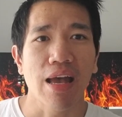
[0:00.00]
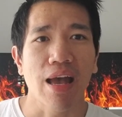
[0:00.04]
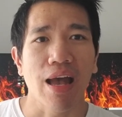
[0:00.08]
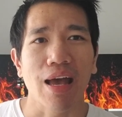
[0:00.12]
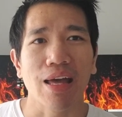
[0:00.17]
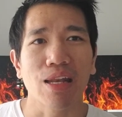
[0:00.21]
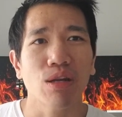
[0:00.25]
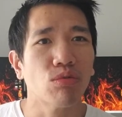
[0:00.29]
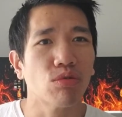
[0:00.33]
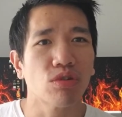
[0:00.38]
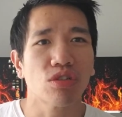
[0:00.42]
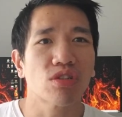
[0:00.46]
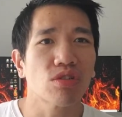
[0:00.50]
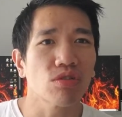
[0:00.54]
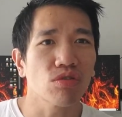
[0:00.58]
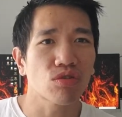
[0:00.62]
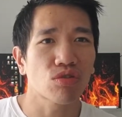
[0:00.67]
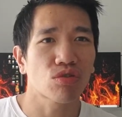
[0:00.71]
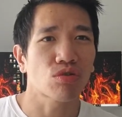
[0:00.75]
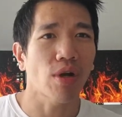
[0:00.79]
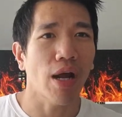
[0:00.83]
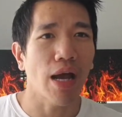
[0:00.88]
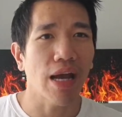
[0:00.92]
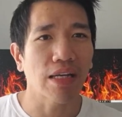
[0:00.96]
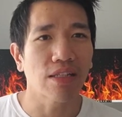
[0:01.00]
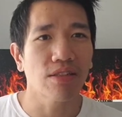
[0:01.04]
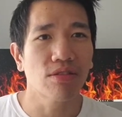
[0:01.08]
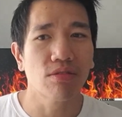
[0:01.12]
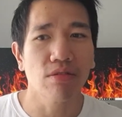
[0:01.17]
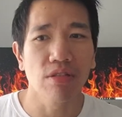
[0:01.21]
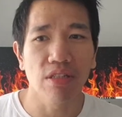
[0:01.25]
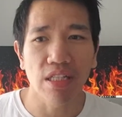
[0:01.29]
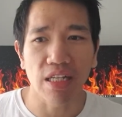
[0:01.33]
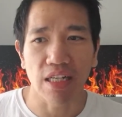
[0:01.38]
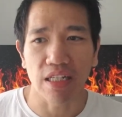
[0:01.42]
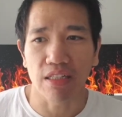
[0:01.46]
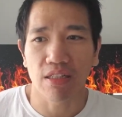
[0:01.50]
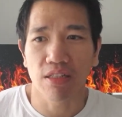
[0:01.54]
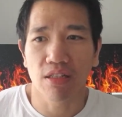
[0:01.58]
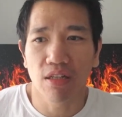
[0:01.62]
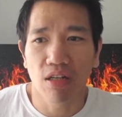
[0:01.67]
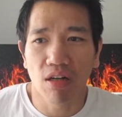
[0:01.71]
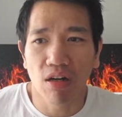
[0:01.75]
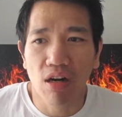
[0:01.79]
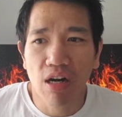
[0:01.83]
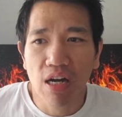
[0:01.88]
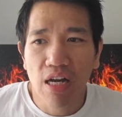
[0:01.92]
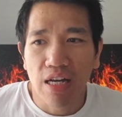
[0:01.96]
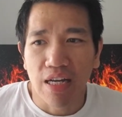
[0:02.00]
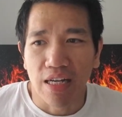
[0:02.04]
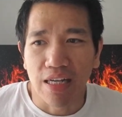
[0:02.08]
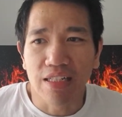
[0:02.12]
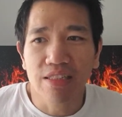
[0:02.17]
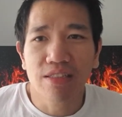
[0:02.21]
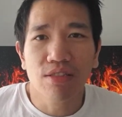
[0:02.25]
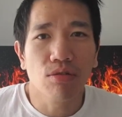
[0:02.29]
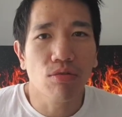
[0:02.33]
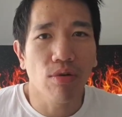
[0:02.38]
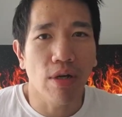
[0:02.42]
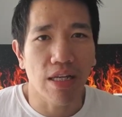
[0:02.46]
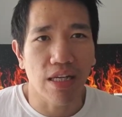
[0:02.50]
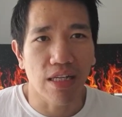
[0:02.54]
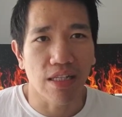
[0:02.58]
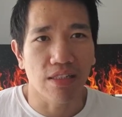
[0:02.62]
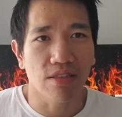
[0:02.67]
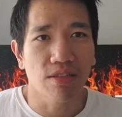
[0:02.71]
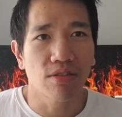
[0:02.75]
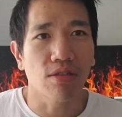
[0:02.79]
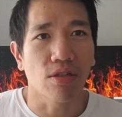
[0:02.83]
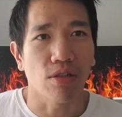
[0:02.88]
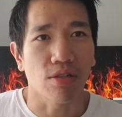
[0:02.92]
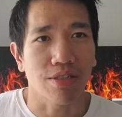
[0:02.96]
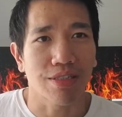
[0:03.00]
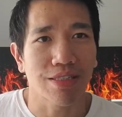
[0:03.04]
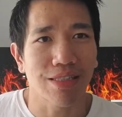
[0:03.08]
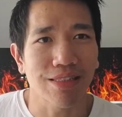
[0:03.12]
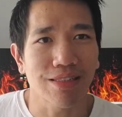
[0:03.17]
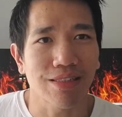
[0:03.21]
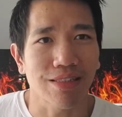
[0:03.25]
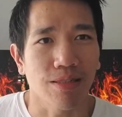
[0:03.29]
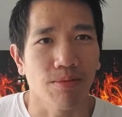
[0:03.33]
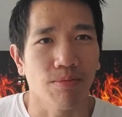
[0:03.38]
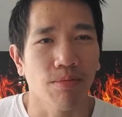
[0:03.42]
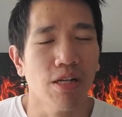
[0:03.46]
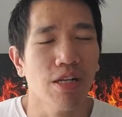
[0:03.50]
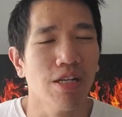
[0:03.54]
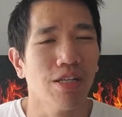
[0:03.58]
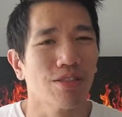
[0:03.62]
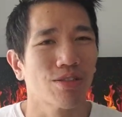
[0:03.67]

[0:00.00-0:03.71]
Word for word: And they were just trying to, like, you know, integrate it into their system.